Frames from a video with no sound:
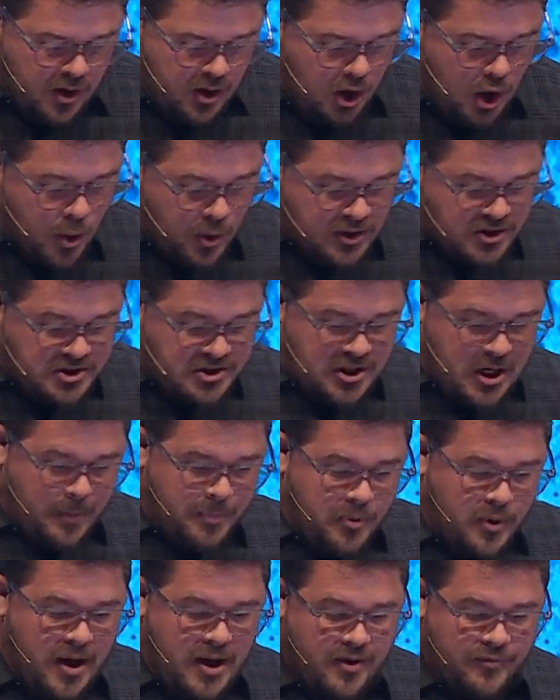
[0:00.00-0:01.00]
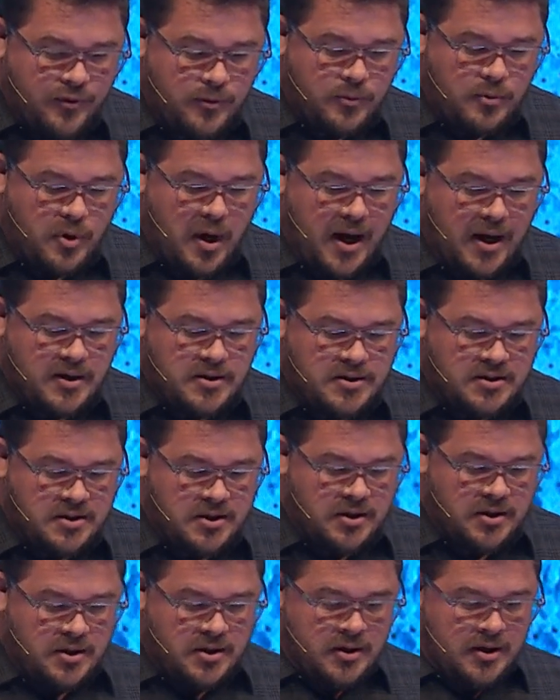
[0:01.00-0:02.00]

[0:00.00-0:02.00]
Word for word: You are separated from Christ,